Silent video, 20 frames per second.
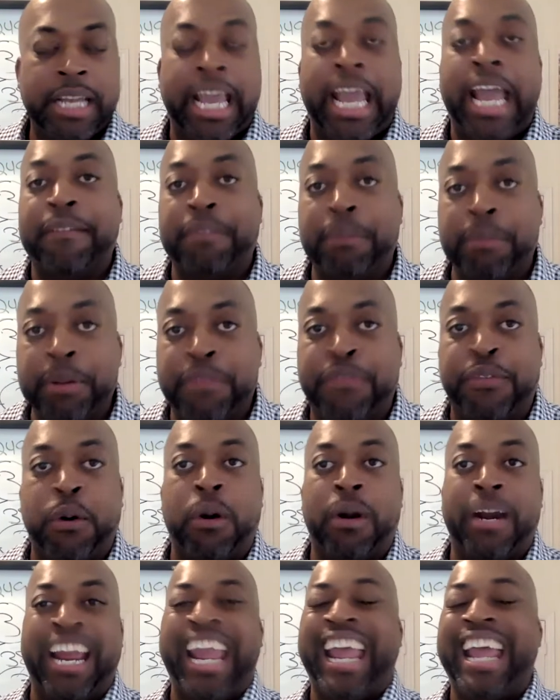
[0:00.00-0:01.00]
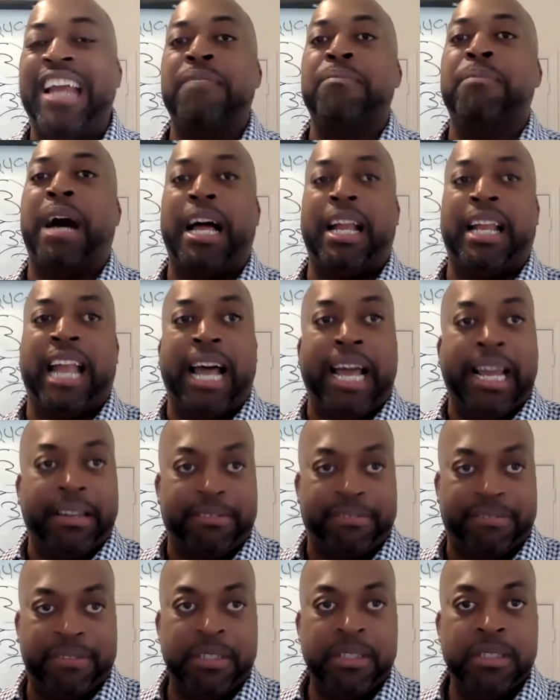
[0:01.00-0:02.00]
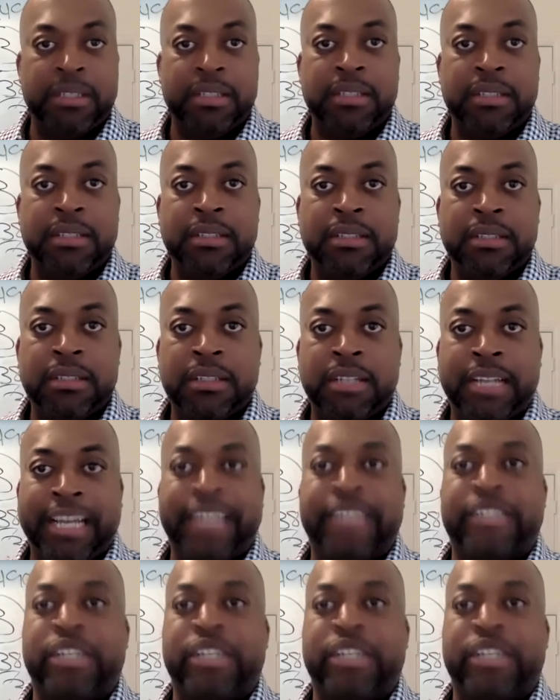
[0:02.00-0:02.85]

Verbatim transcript: ever before in my life in